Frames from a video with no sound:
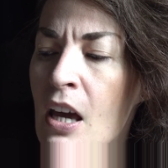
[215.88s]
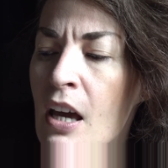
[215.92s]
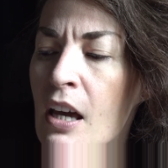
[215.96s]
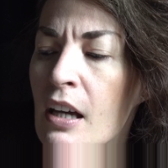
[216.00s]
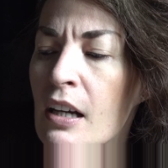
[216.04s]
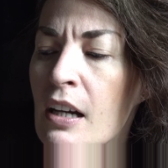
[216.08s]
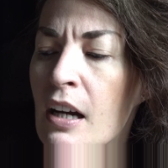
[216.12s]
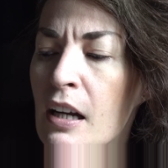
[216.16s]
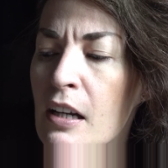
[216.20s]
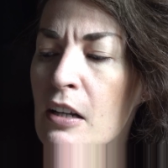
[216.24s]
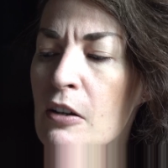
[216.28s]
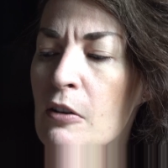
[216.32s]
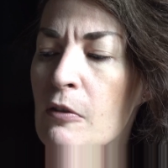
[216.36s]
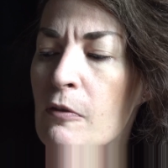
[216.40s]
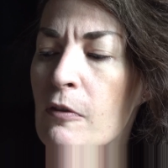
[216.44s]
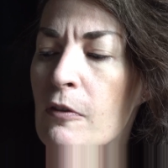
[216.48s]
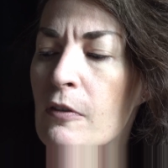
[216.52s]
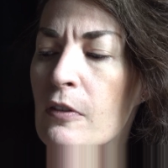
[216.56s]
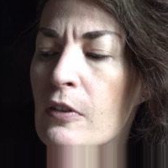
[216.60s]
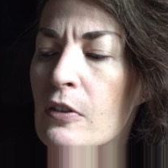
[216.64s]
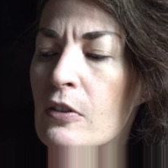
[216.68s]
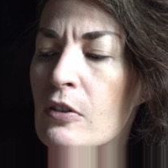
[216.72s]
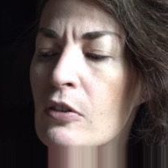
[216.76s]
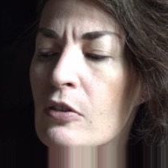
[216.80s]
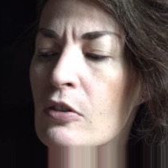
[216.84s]
kind of
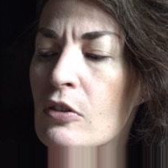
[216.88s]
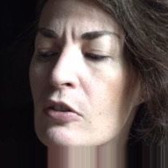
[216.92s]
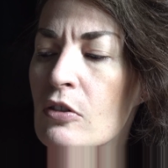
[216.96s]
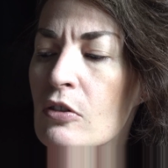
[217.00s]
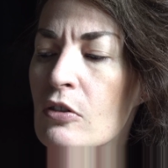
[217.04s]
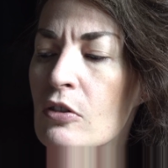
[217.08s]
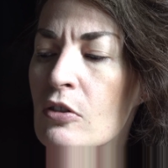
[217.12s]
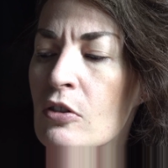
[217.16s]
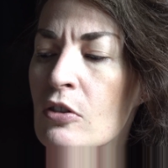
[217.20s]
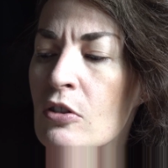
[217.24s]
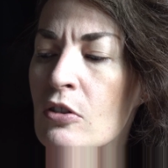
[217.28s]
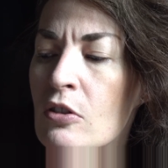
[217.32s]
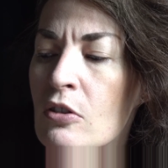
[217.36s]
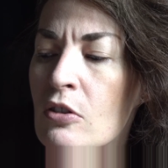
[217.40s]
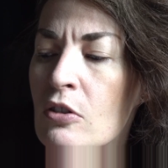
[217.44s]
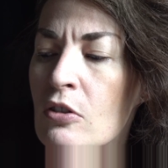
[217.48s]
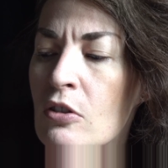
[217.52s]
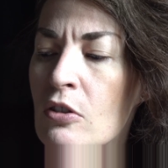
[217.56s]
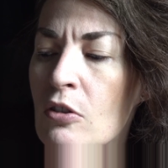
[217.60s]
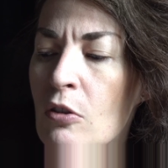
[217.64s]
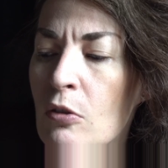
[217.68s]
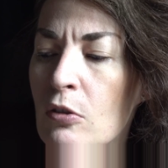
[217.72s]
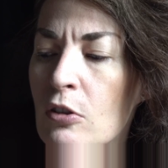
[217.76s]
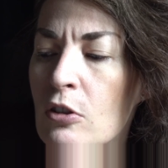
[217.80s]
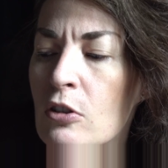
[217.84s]

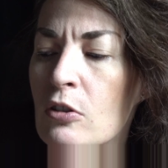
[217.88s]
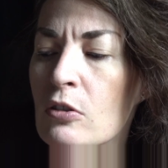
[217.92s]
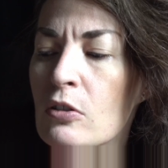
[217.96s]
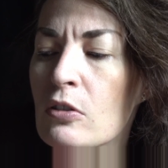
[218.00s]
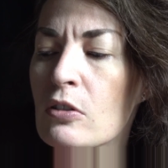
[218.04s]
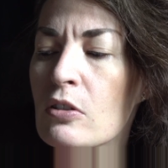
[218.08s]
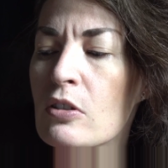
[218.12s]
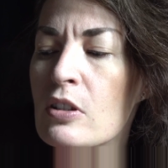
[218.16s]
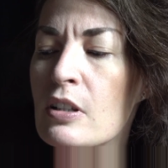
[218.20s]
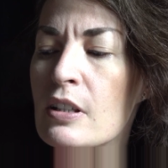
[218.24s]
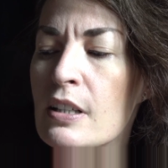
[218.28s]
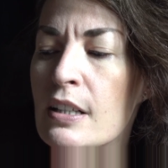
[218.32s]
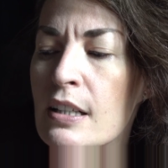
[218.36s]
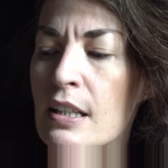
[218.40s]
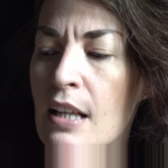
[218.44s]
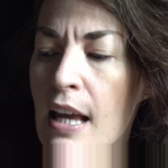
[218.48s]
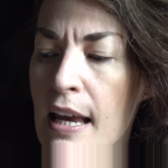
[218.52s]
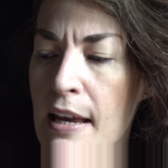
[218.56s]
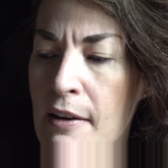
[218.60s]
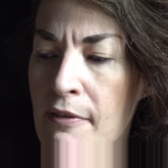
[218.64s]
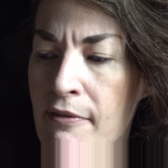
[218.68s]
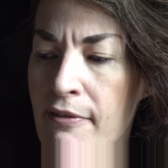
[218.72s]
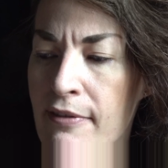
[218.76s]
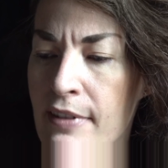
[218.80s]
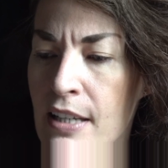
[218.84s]
social
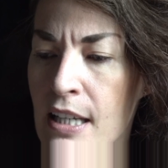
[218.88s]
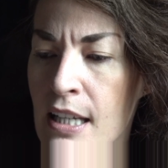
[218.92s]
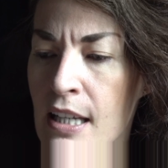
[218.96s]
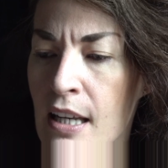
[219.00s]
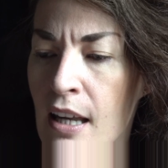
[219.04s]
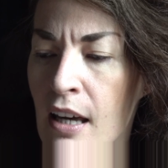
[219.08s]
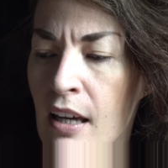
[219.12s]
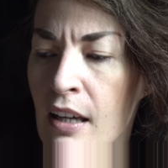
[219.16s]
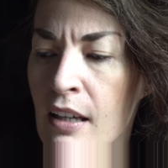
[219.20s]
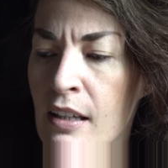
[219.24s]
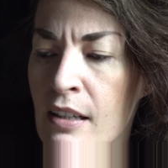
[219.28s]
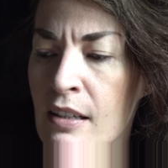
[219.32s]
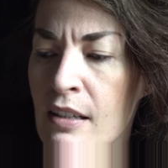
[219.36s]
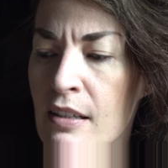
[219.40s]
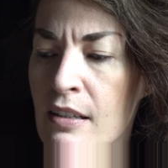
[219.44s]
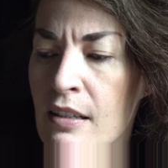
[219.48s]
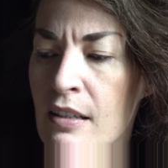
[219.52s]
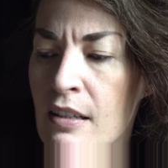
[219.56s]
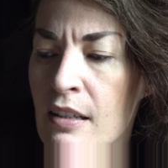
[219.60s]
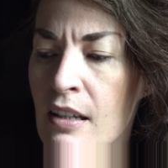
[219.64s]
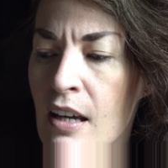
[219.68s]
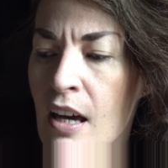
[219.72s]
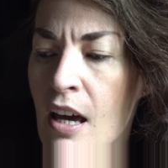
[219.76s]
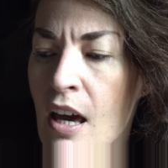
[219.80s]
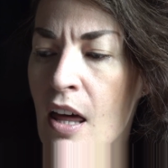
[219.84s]
safety
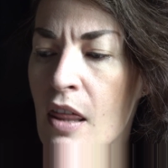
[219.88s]
net